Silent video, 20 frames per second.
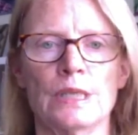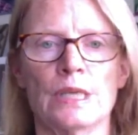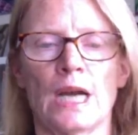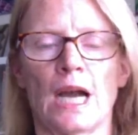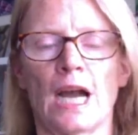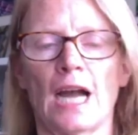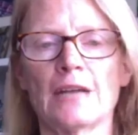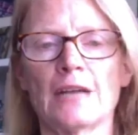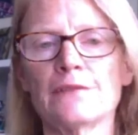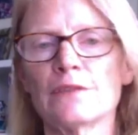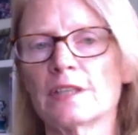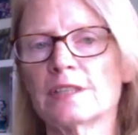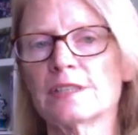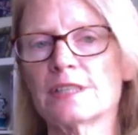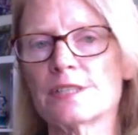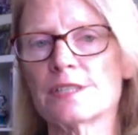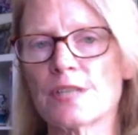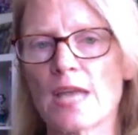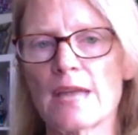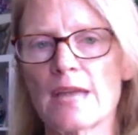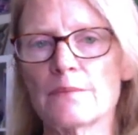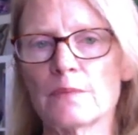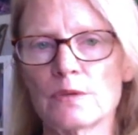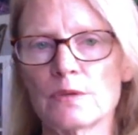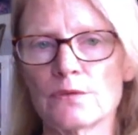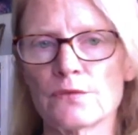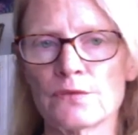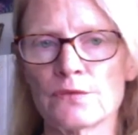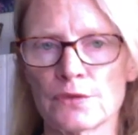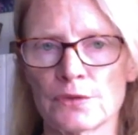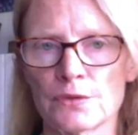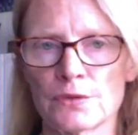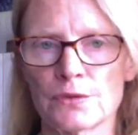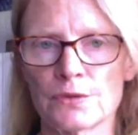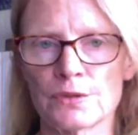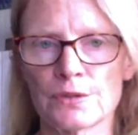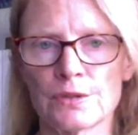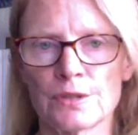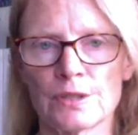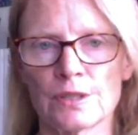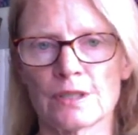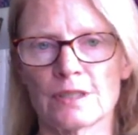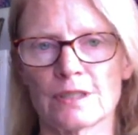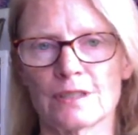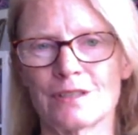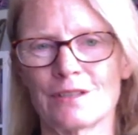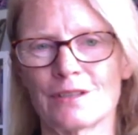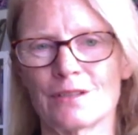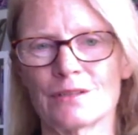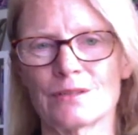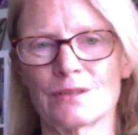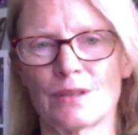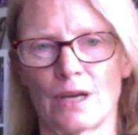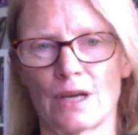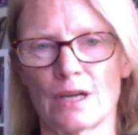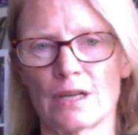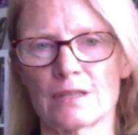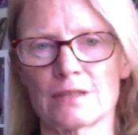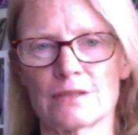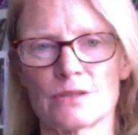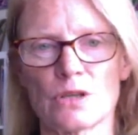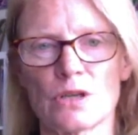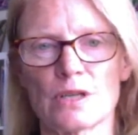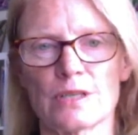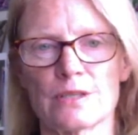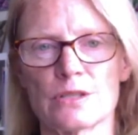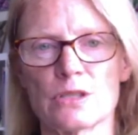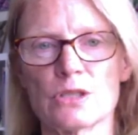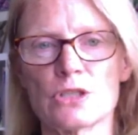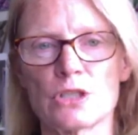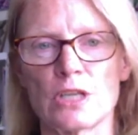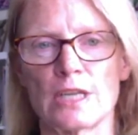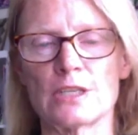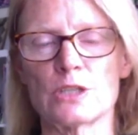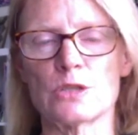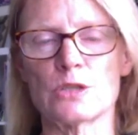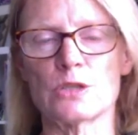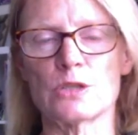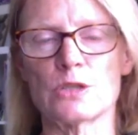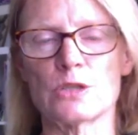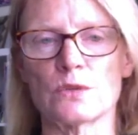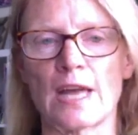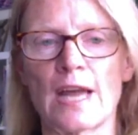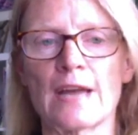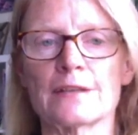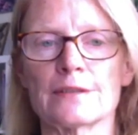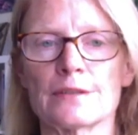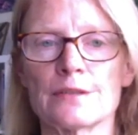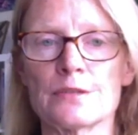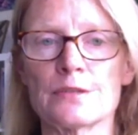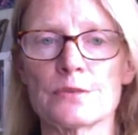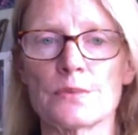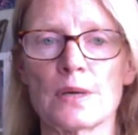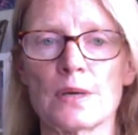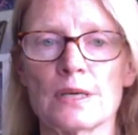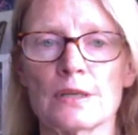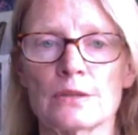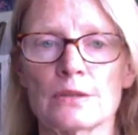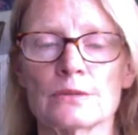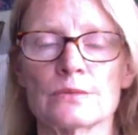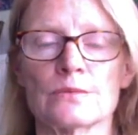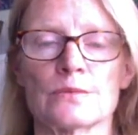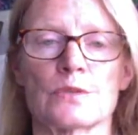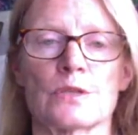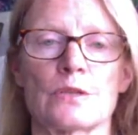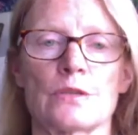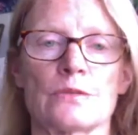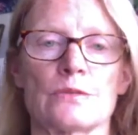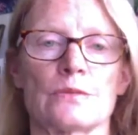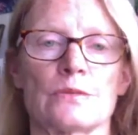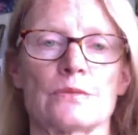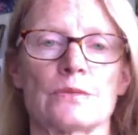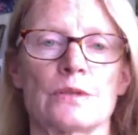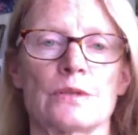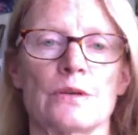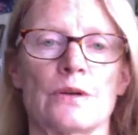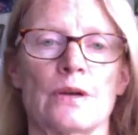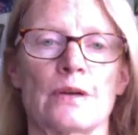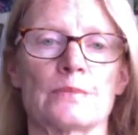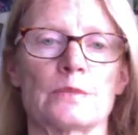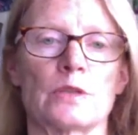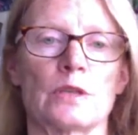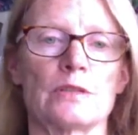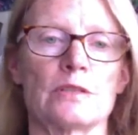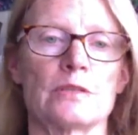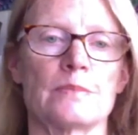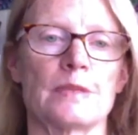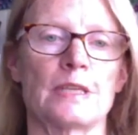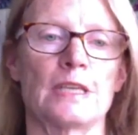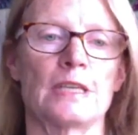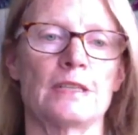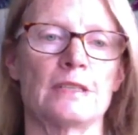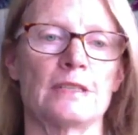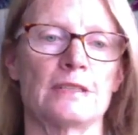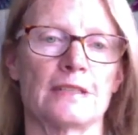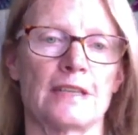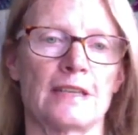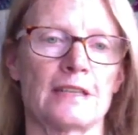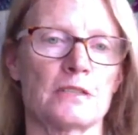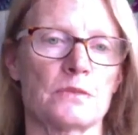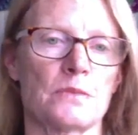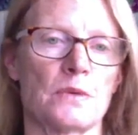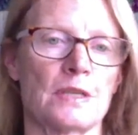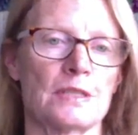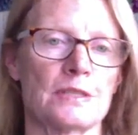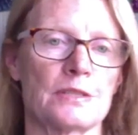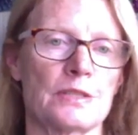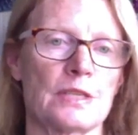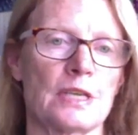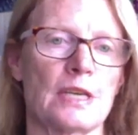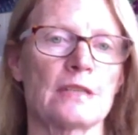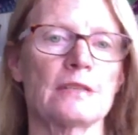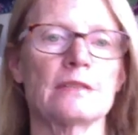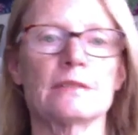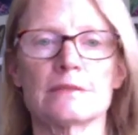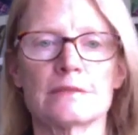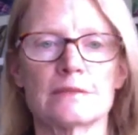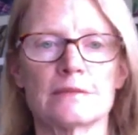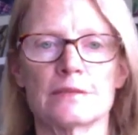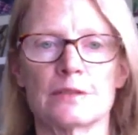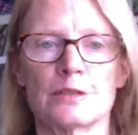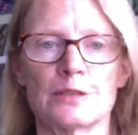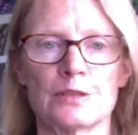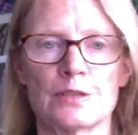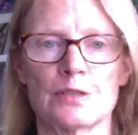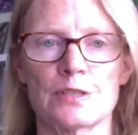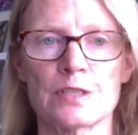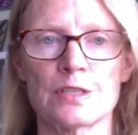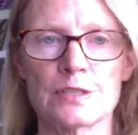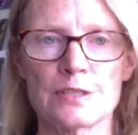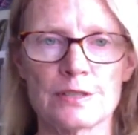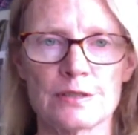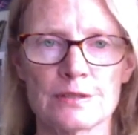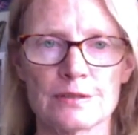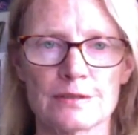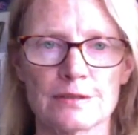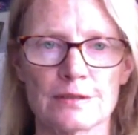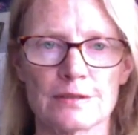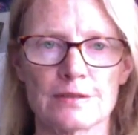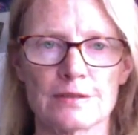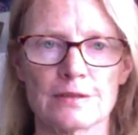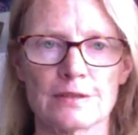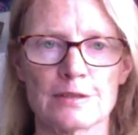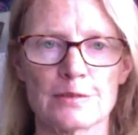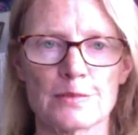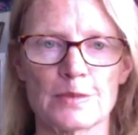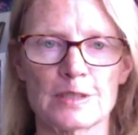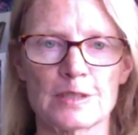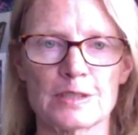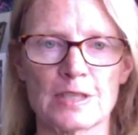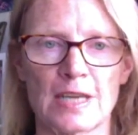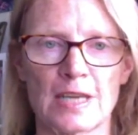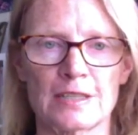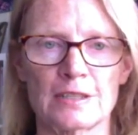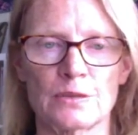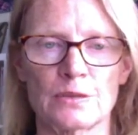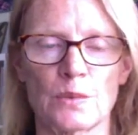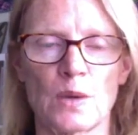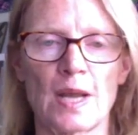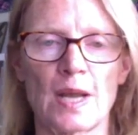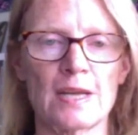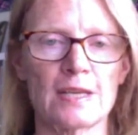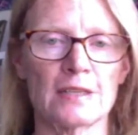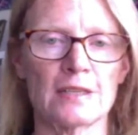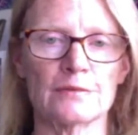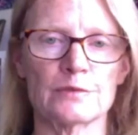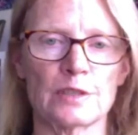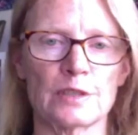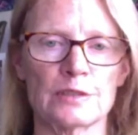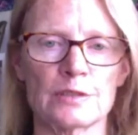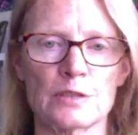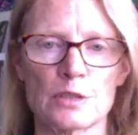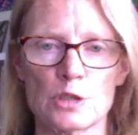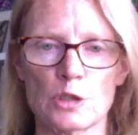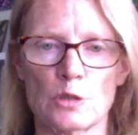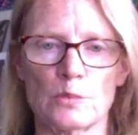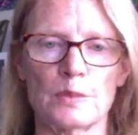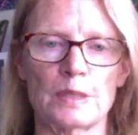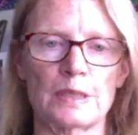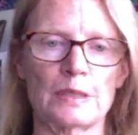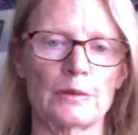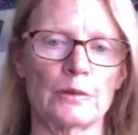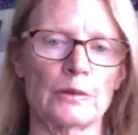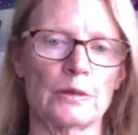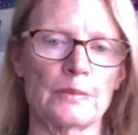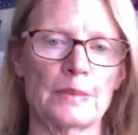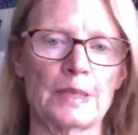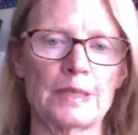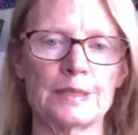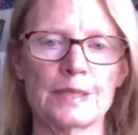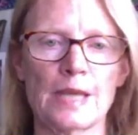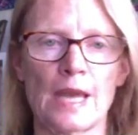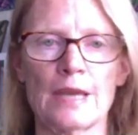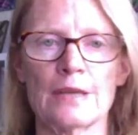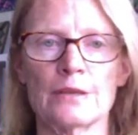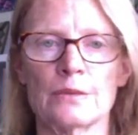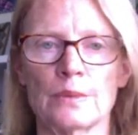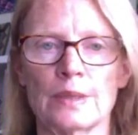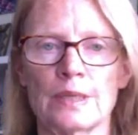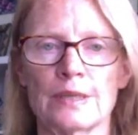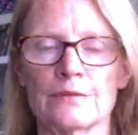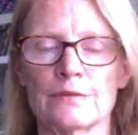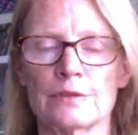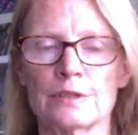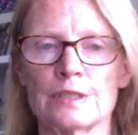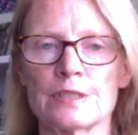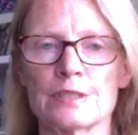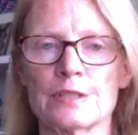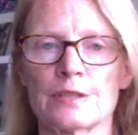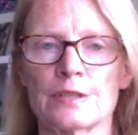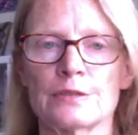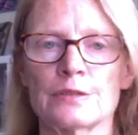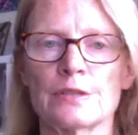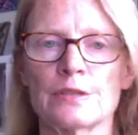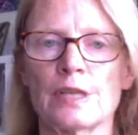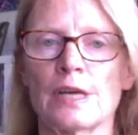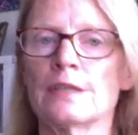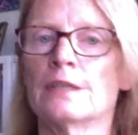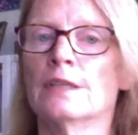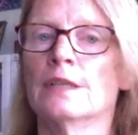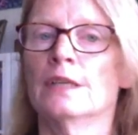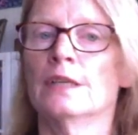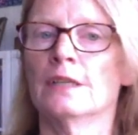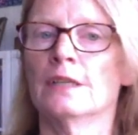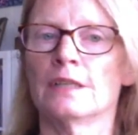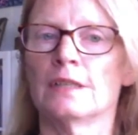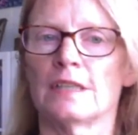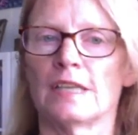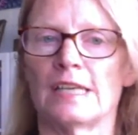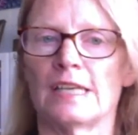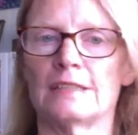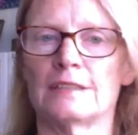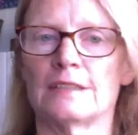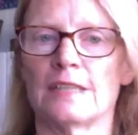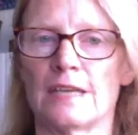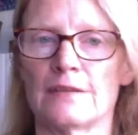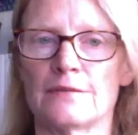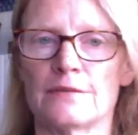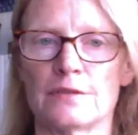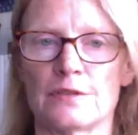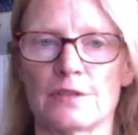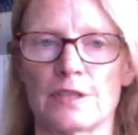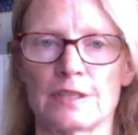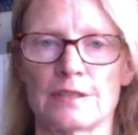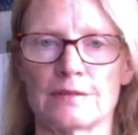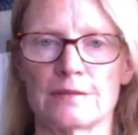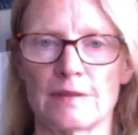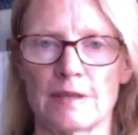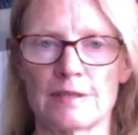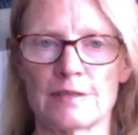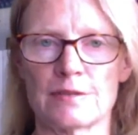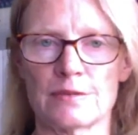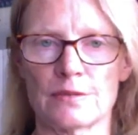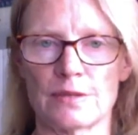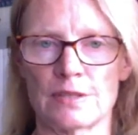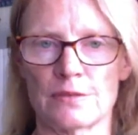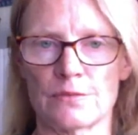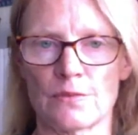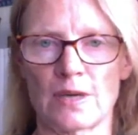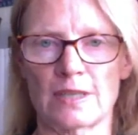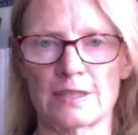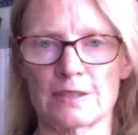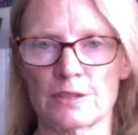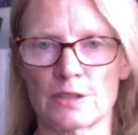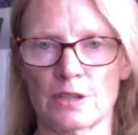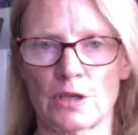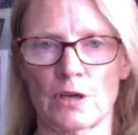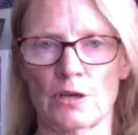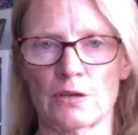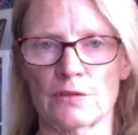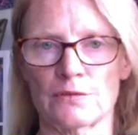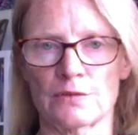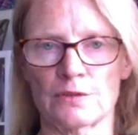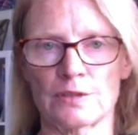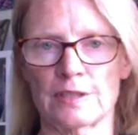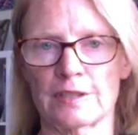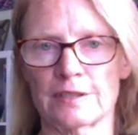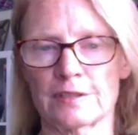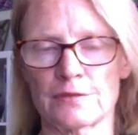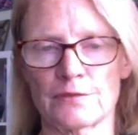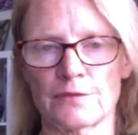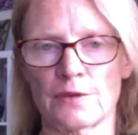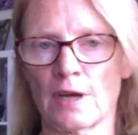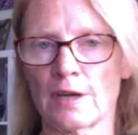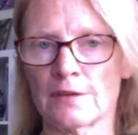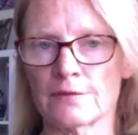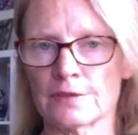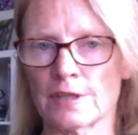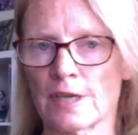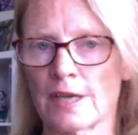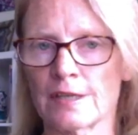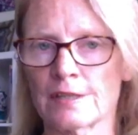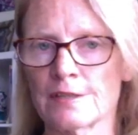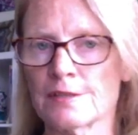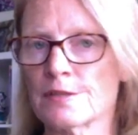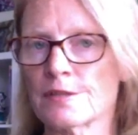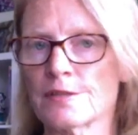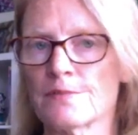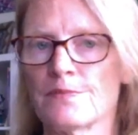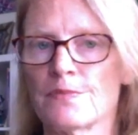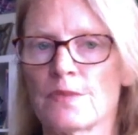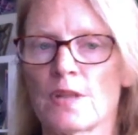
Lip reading: I find the same with food. You know, I try and schedule that as well. So, you know, I'm going to be eating X, Y, and Z. The decision has been taken away. I've done the shopping on the Monday, or whenever it is I do that, and everything is ready to go for the next 5 days.